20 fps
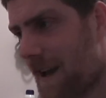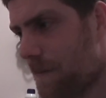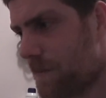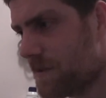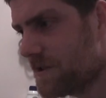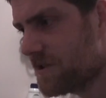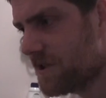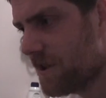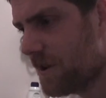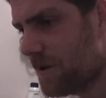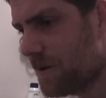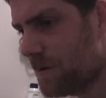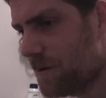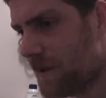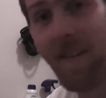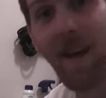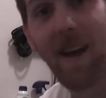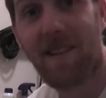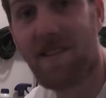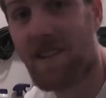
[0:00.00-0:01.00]

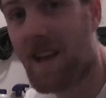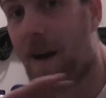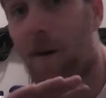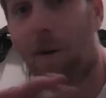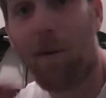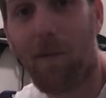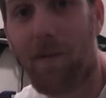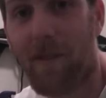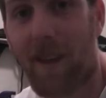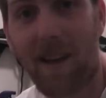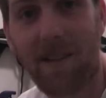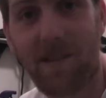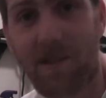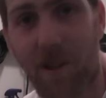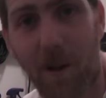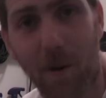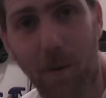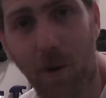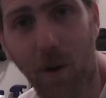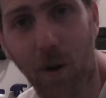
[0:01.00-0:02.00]
episode, that's out. That's
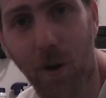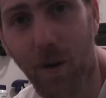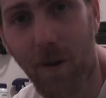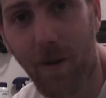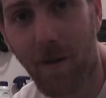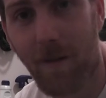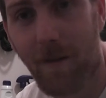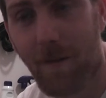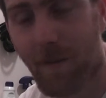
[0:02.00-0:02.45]
no good.